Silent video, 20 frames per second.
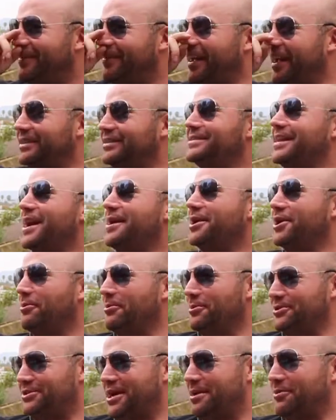They
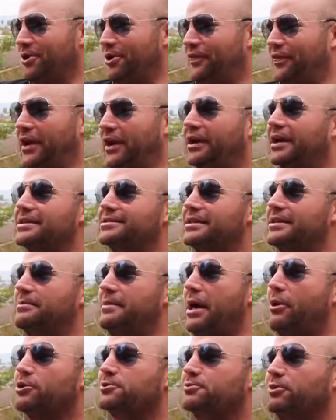demoed it there, because
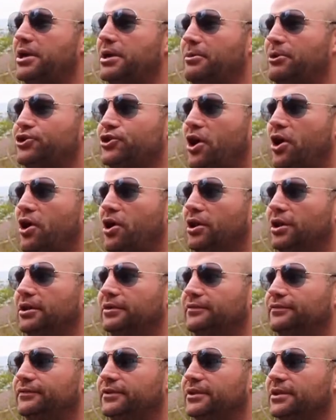that was pretty much all
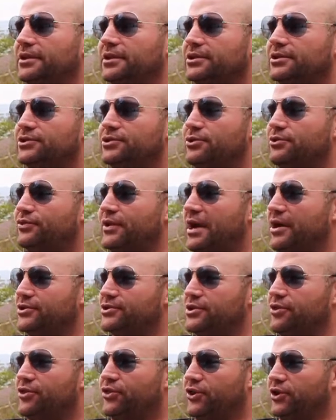of
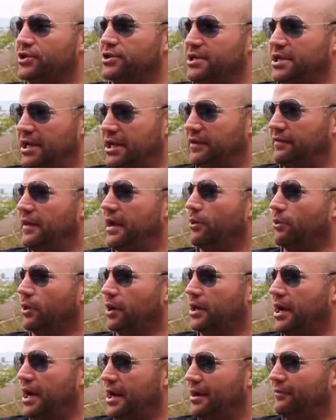2013. They were
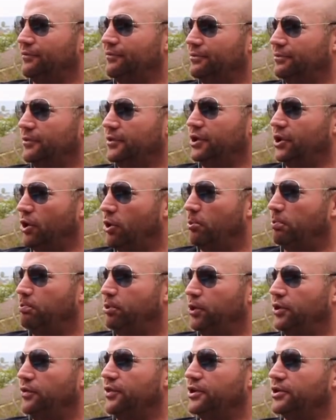kind of,
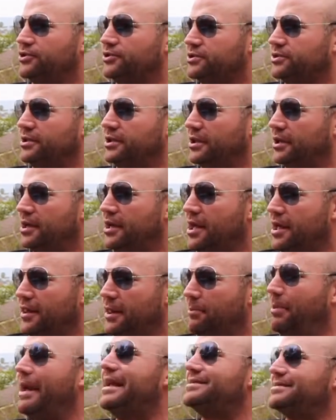putting the
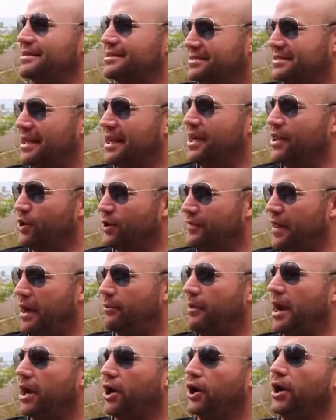basics together of that
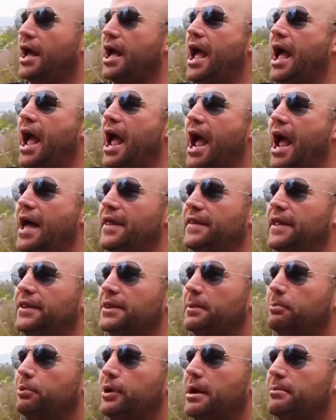record. And then
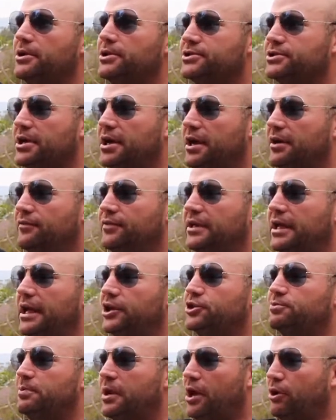the premise of the
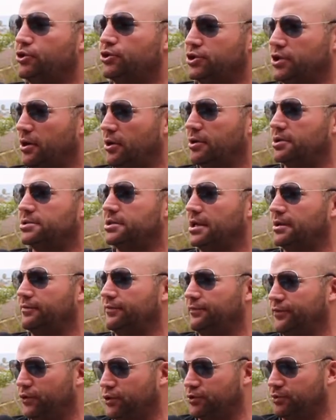HBO show is that
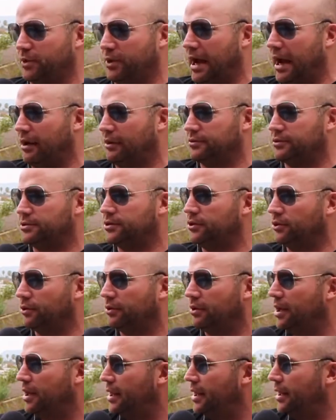Foos went out to,
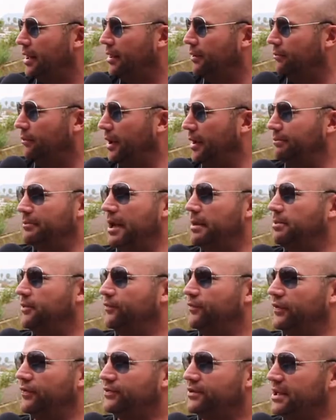maybe
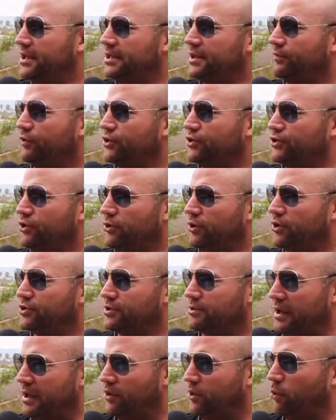15 different studios
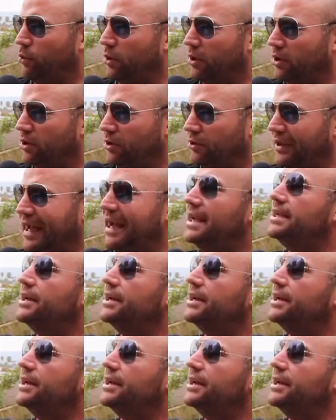around the world, 8